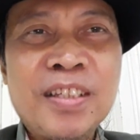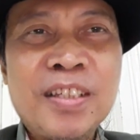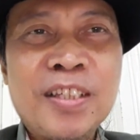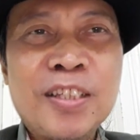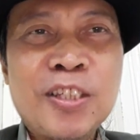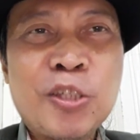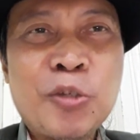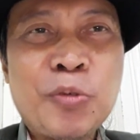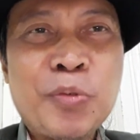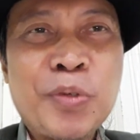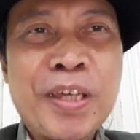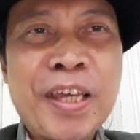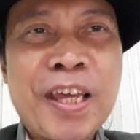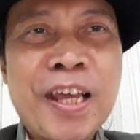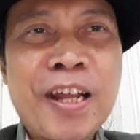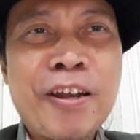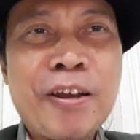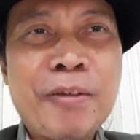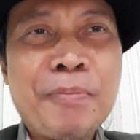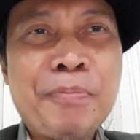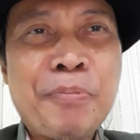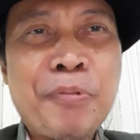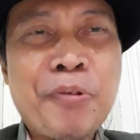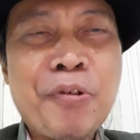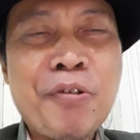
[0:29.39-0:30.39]
So we can
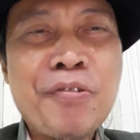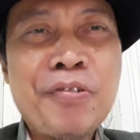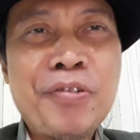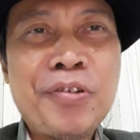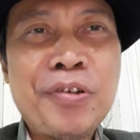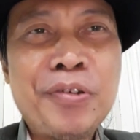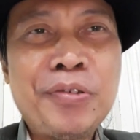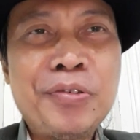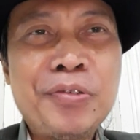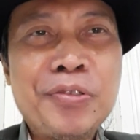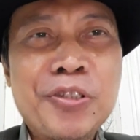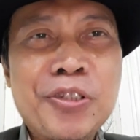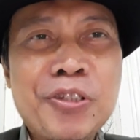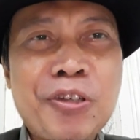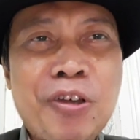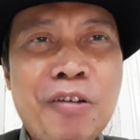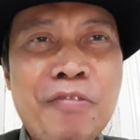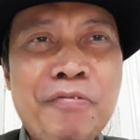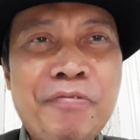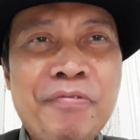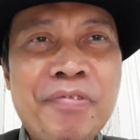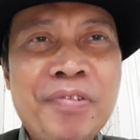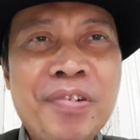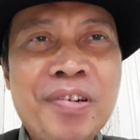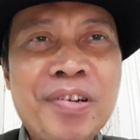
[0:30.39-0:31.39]
reproduce
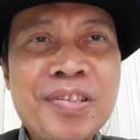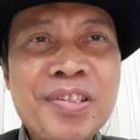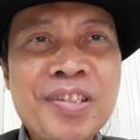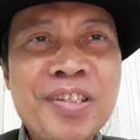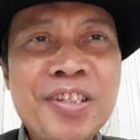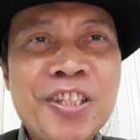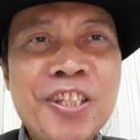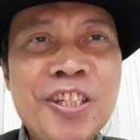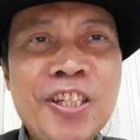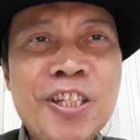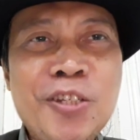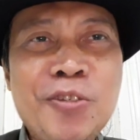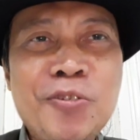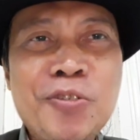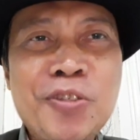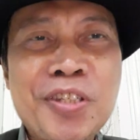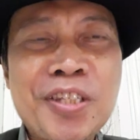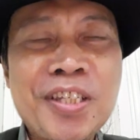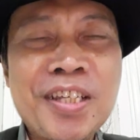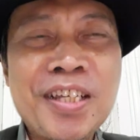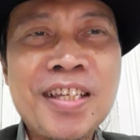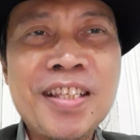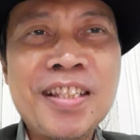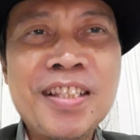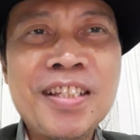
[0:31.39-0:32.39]
conversation
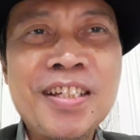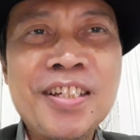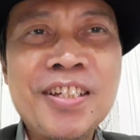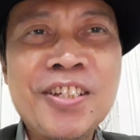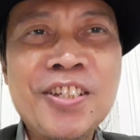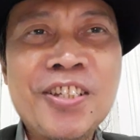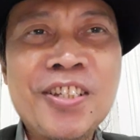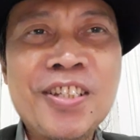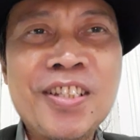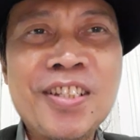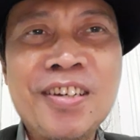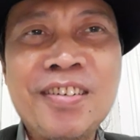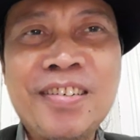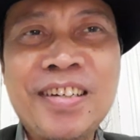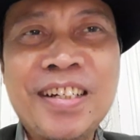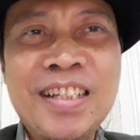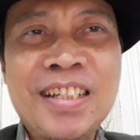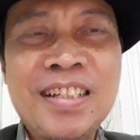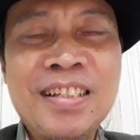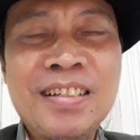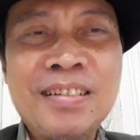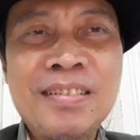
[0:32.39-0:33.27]
using the story.